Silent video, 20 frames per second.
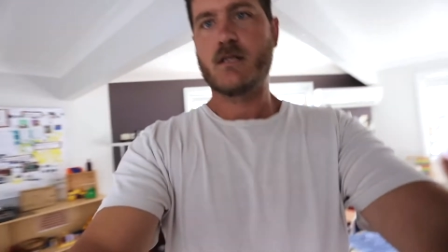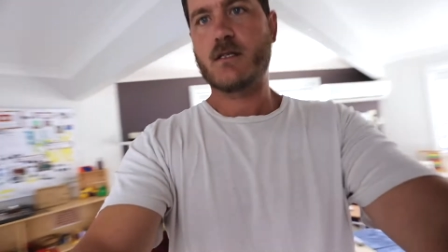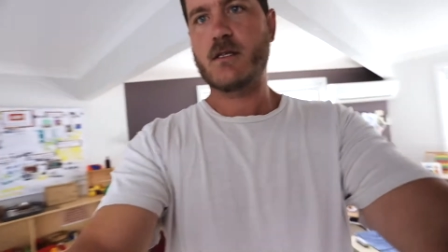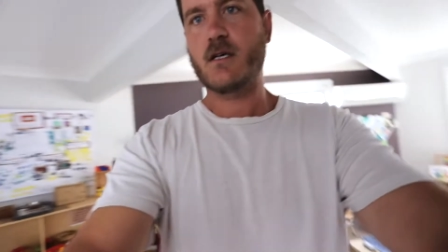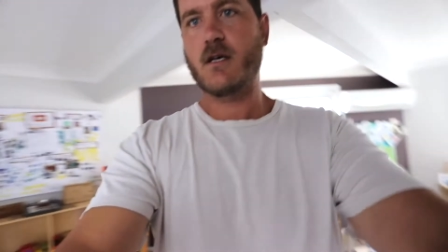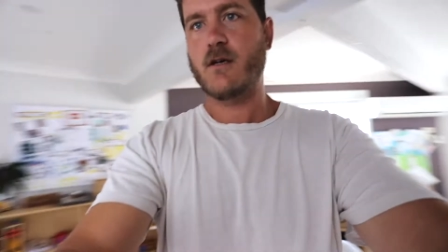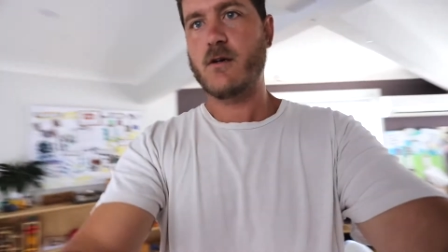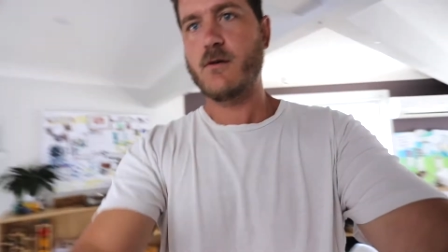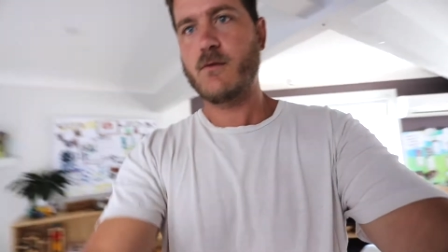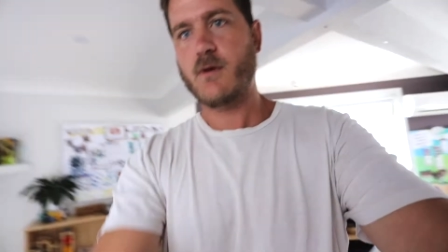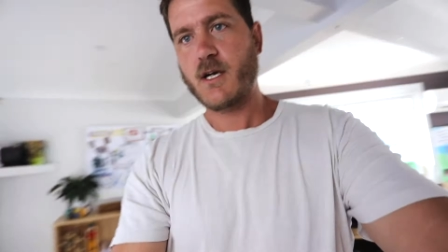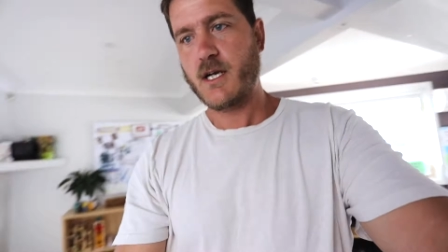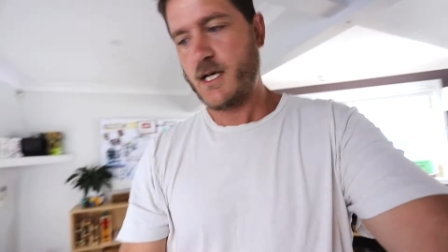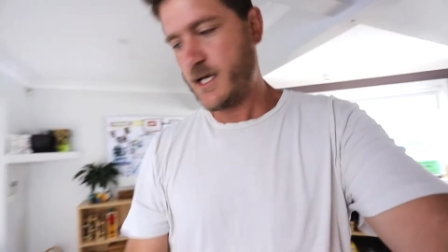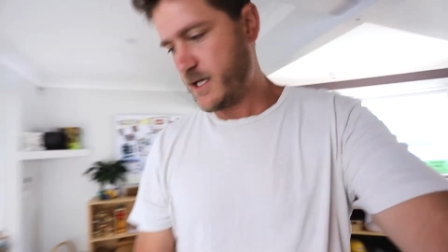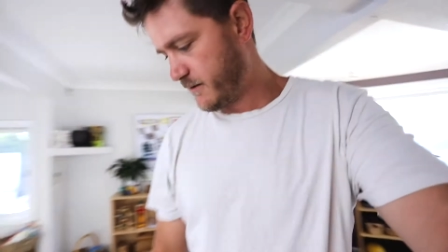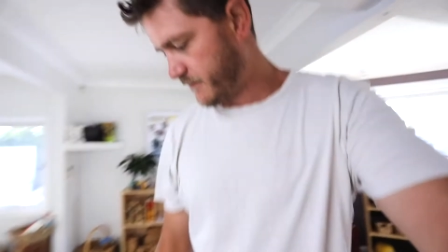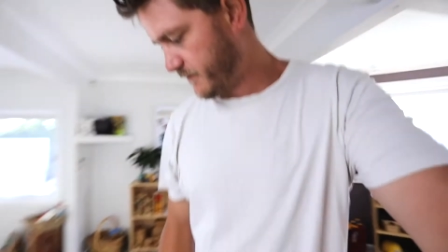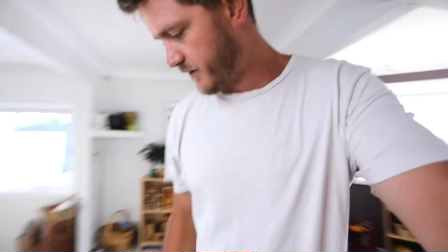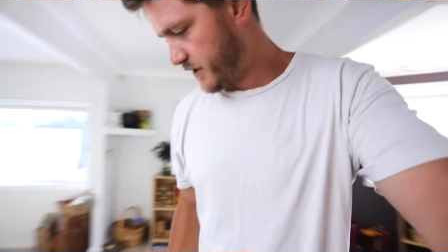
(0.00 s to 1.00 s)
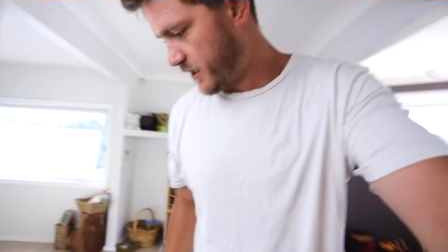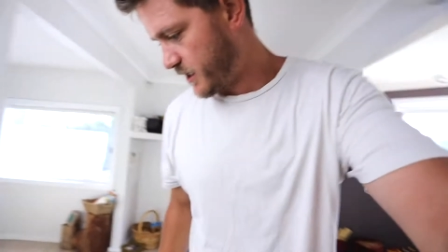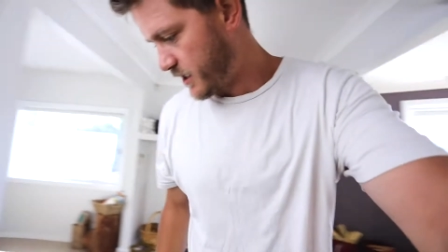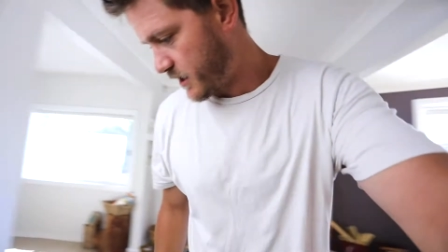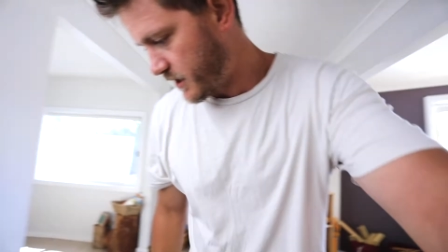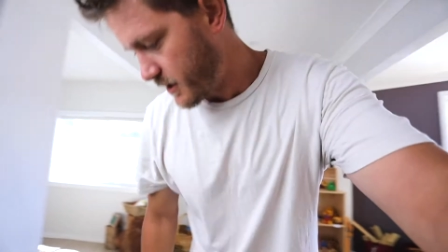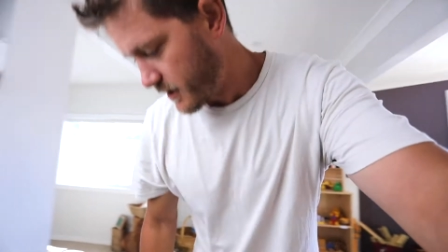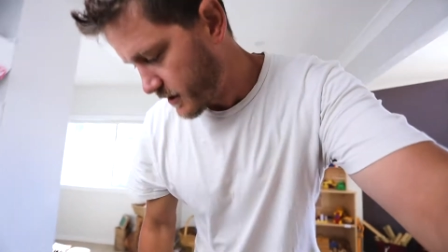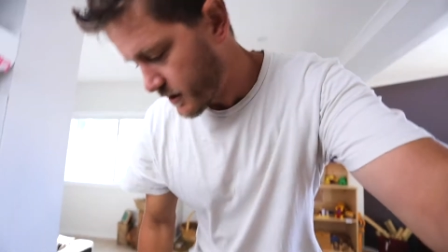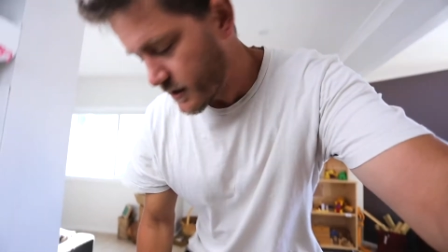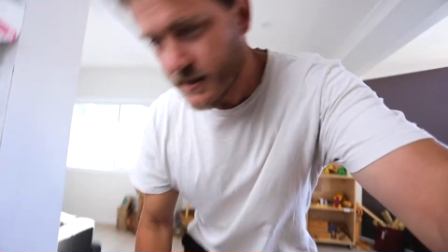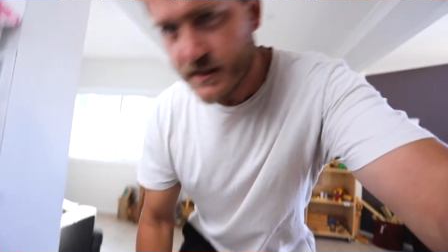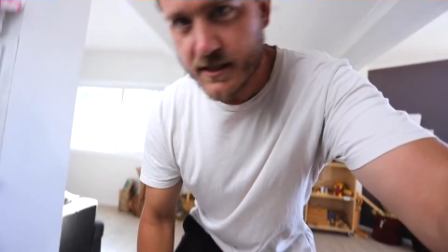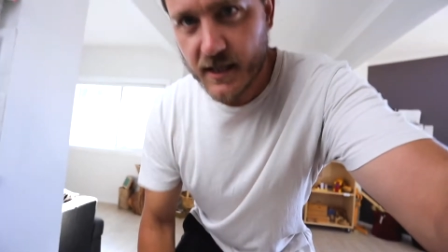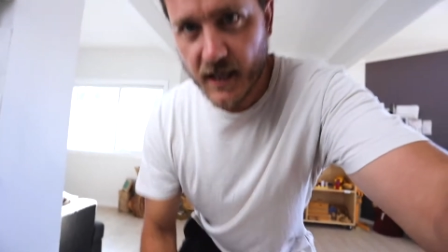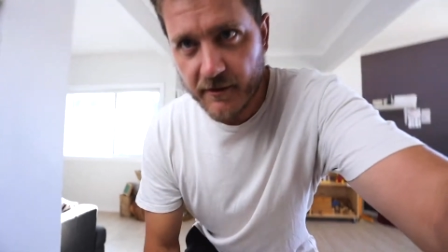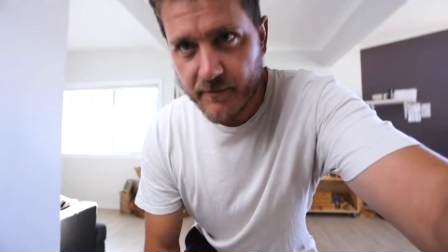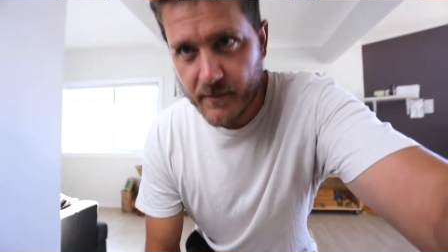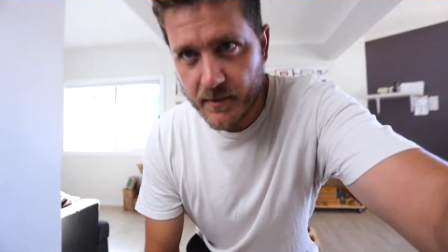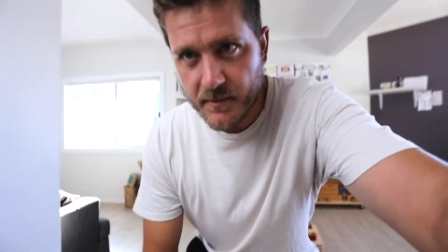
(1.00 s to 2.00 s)
So we're gonna have the
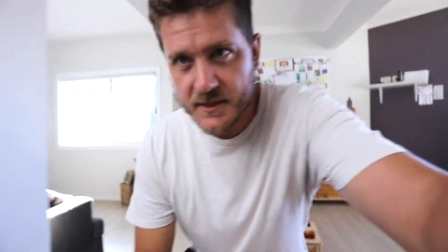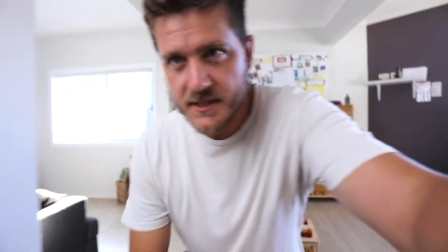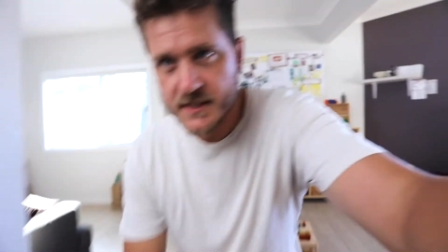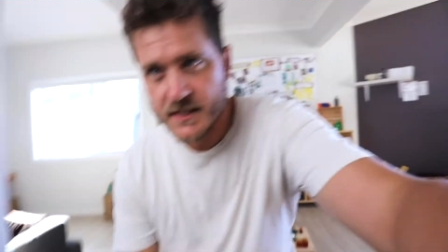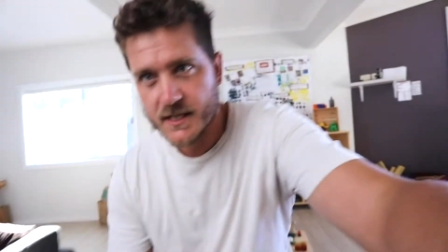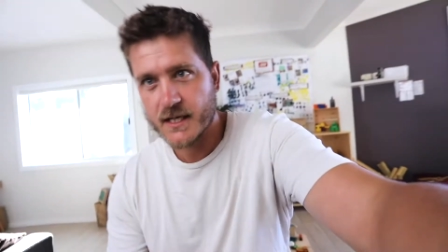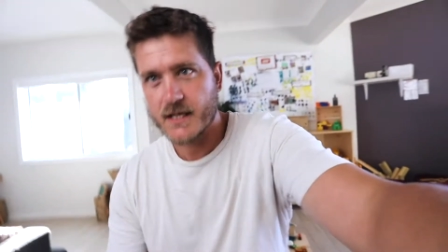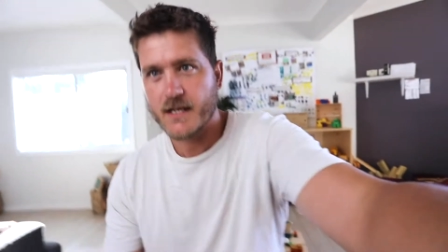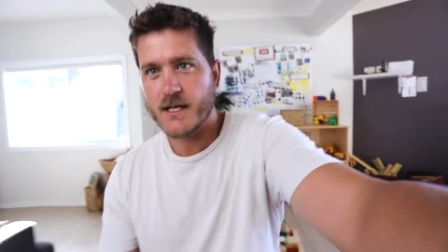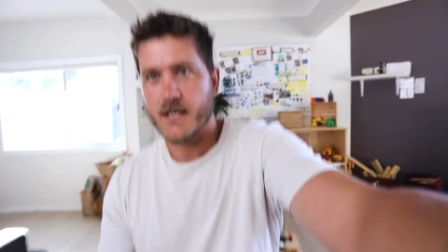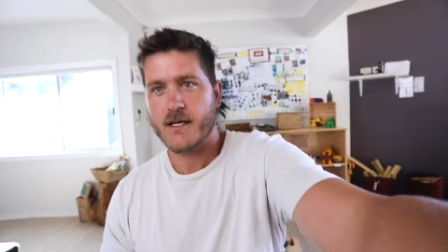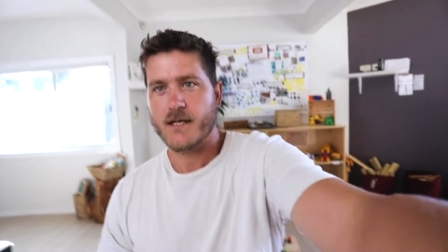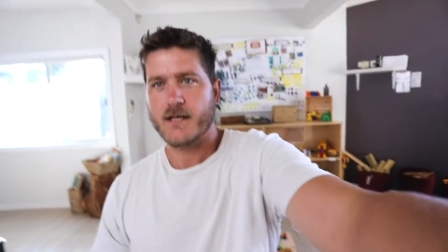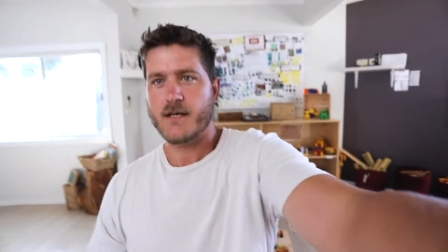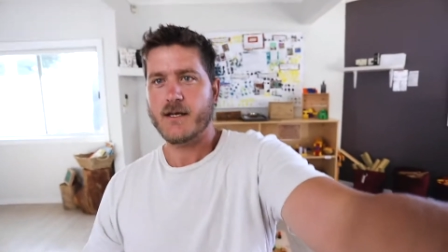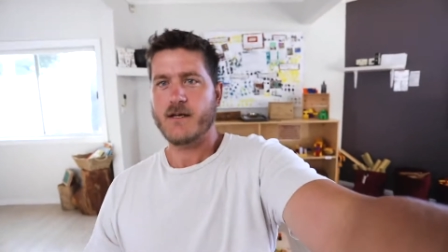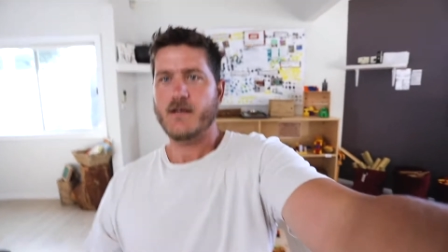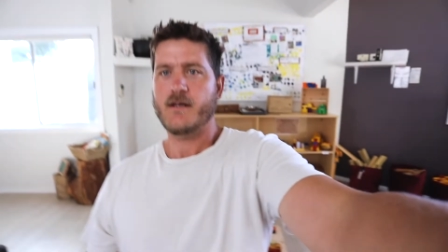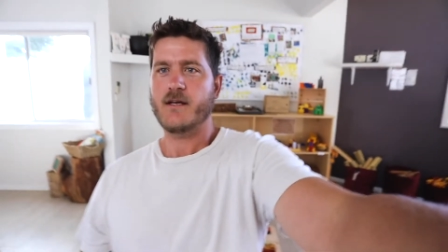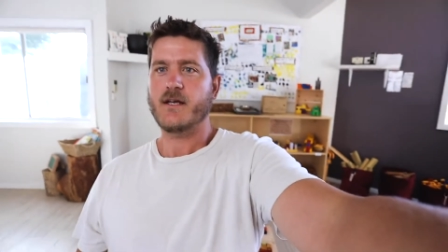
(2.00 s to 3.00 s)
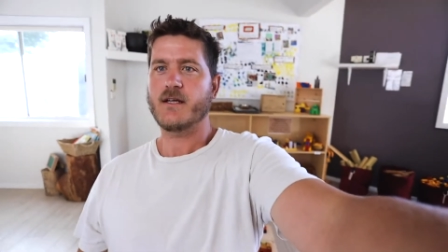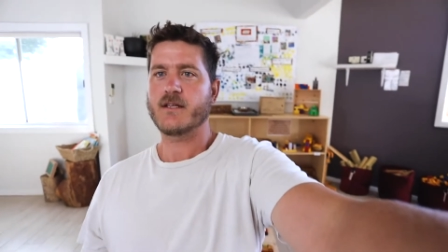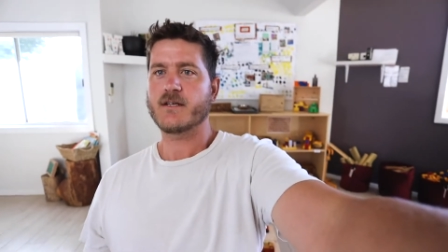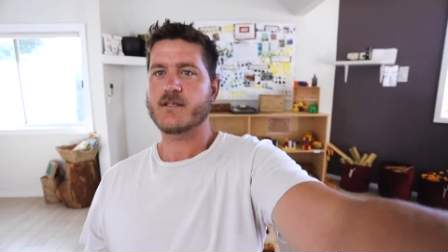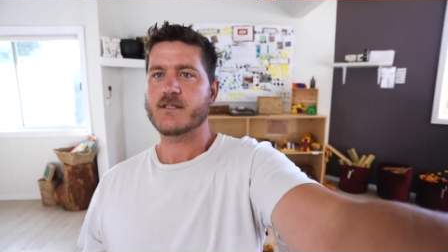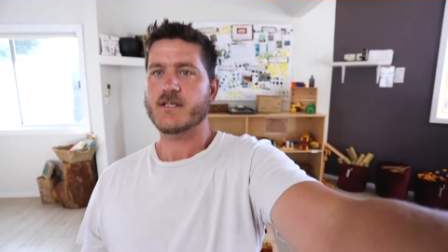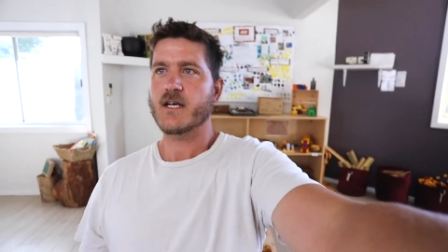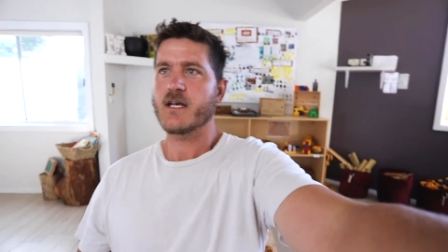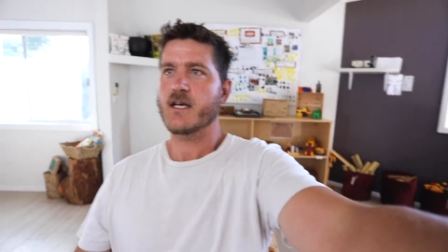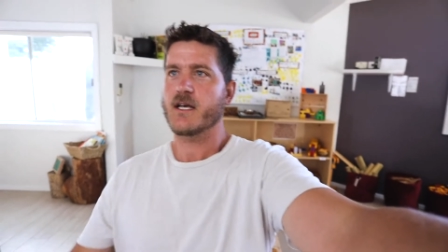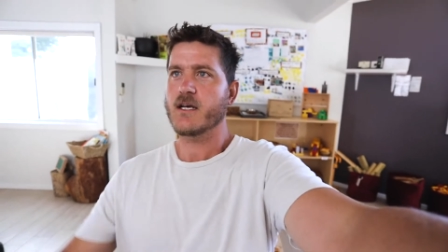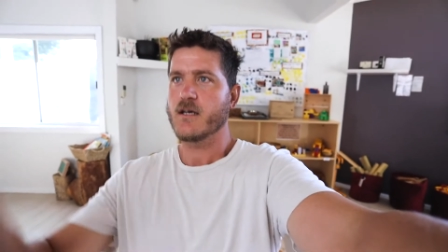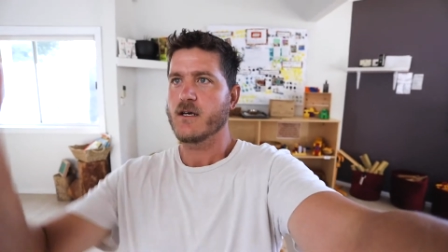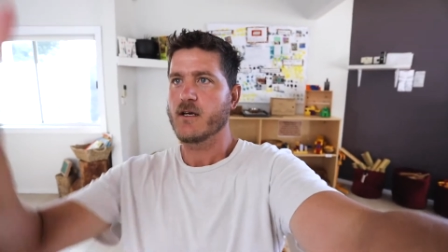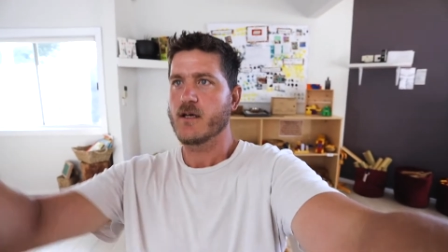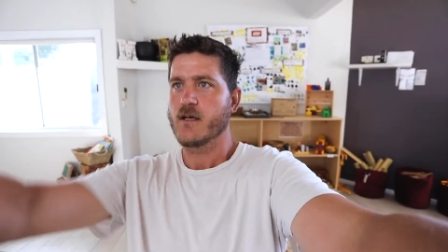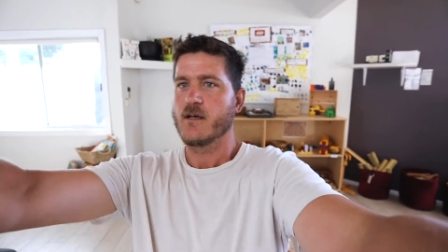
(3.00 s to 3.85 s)
staff member sitting here in the chair,